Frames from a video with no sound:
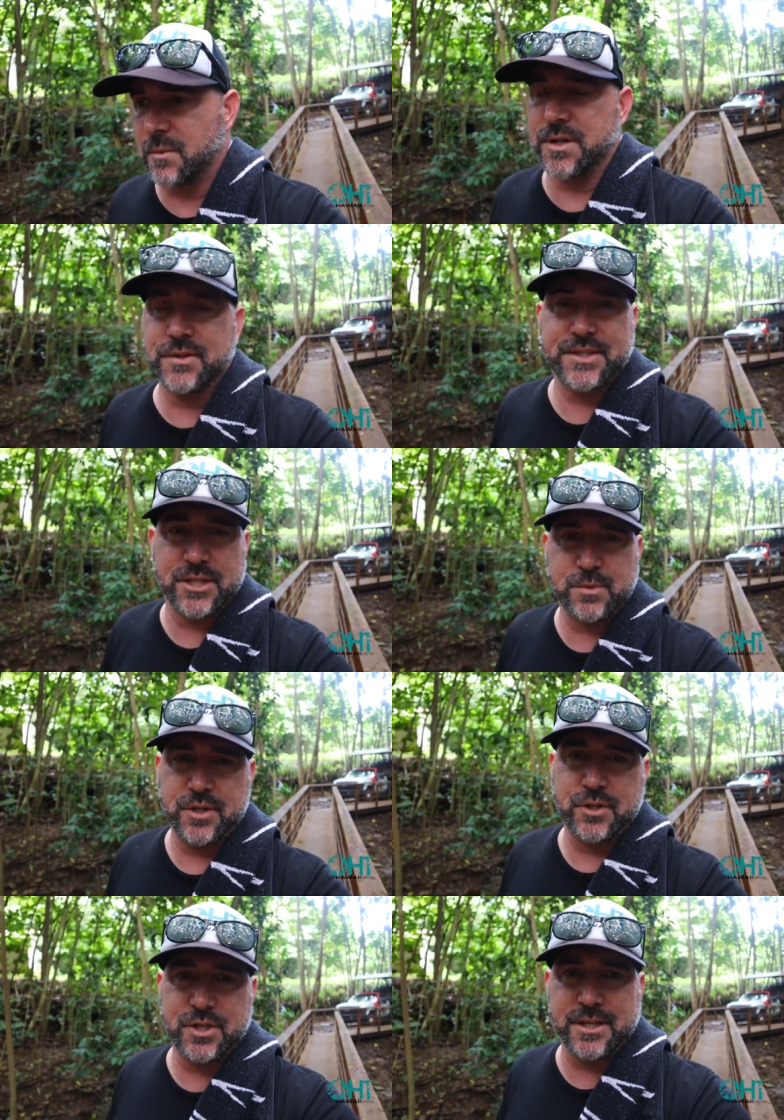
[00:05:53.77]
like one of those things
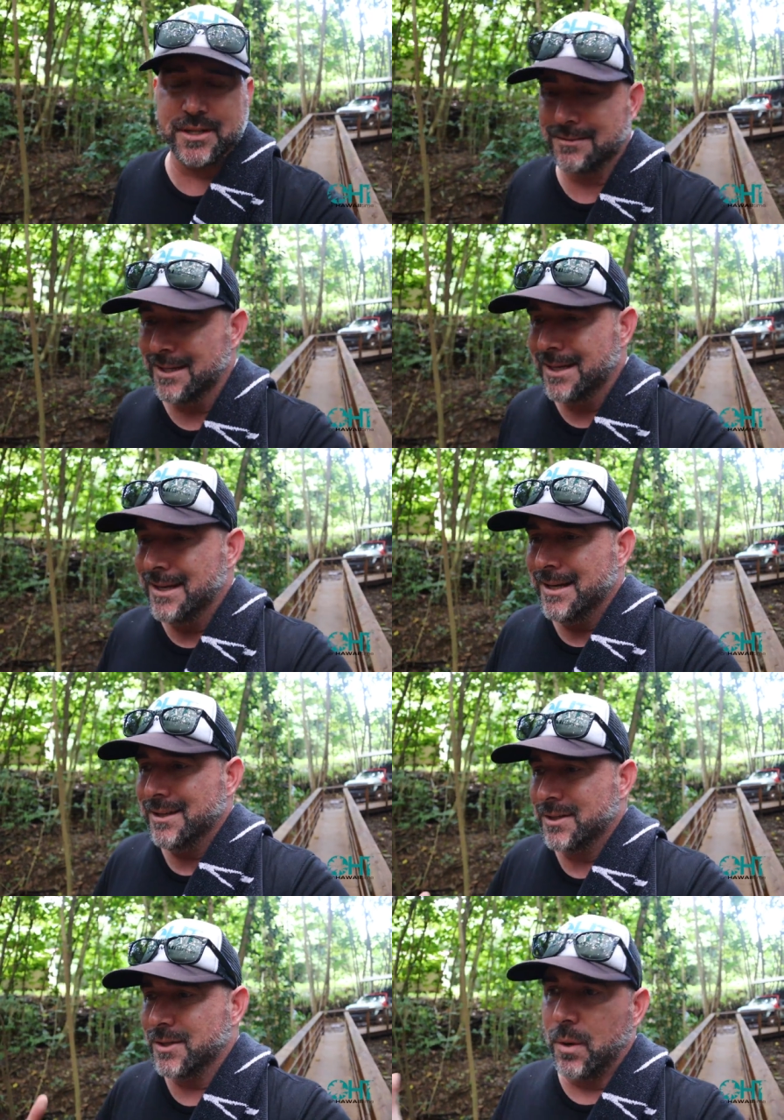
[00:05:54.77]
where you're just gonna
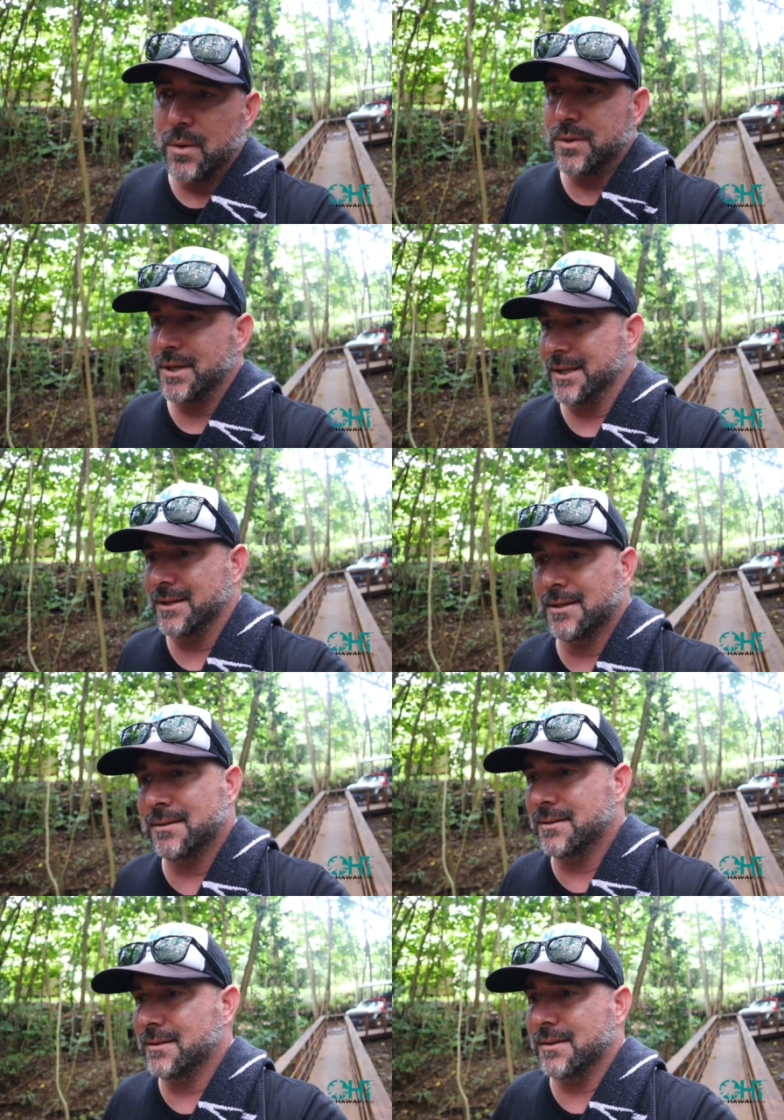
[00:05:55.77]
go to like
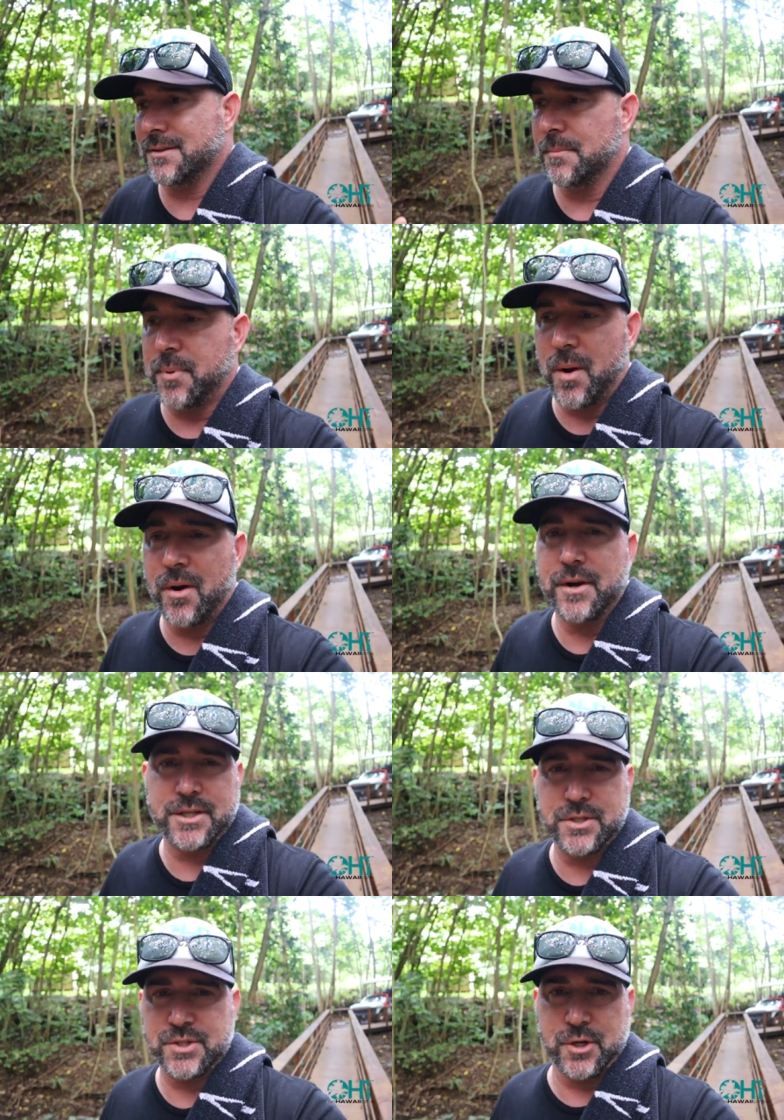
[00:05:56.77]
the bar
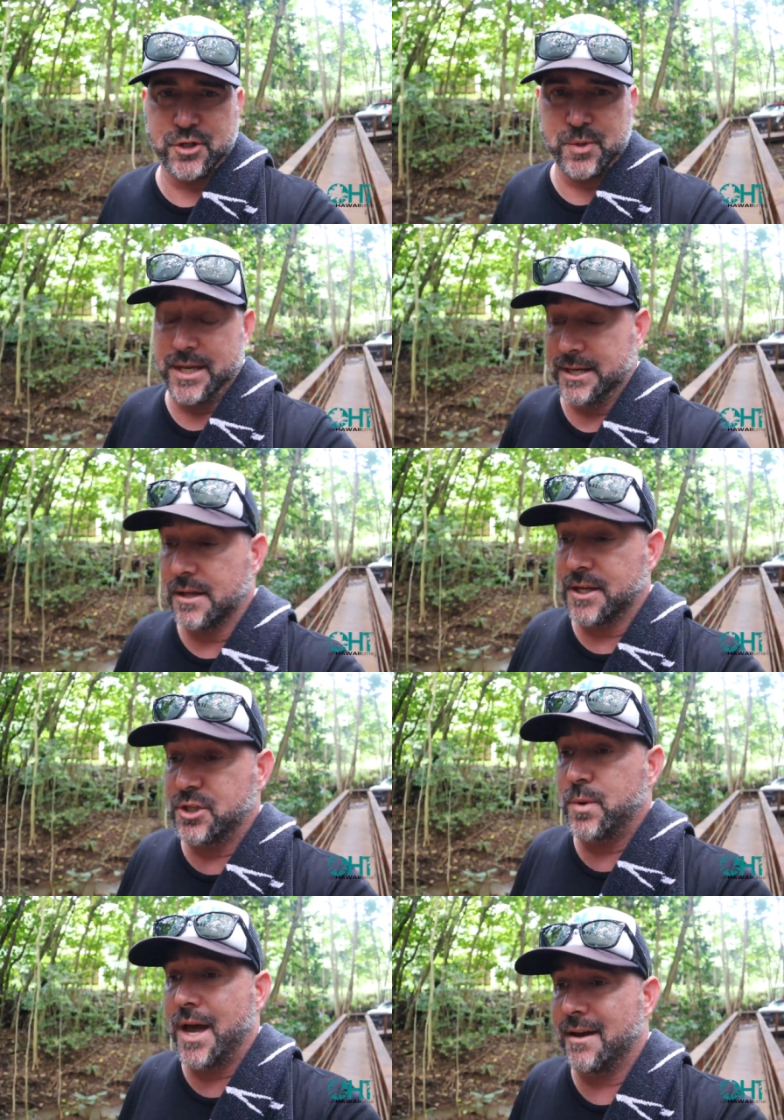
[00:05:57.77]
and then you start drinking. Now they
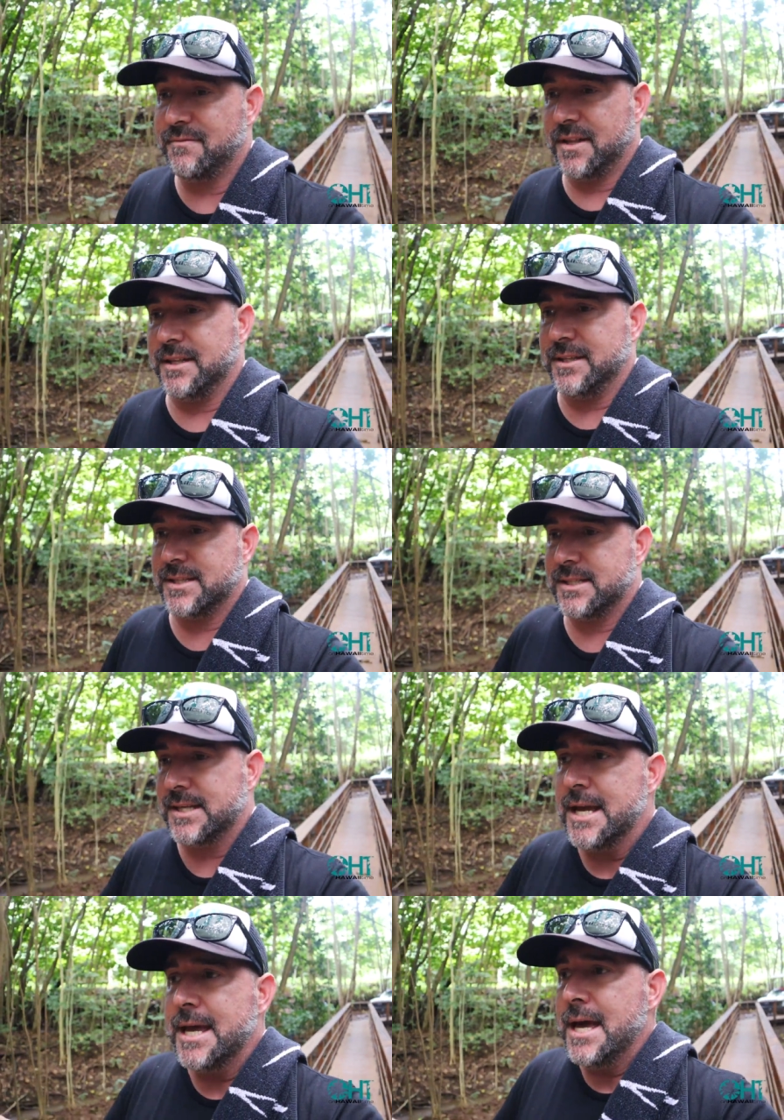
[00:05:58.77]
do have like
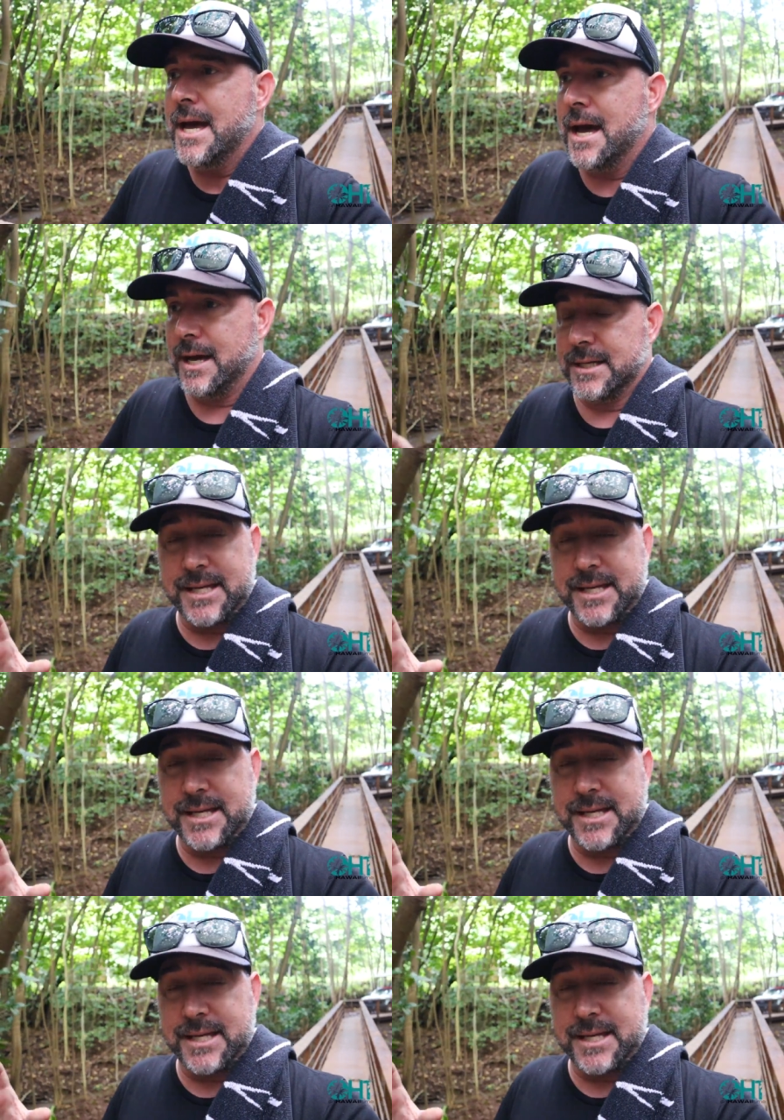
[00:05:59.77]
this, a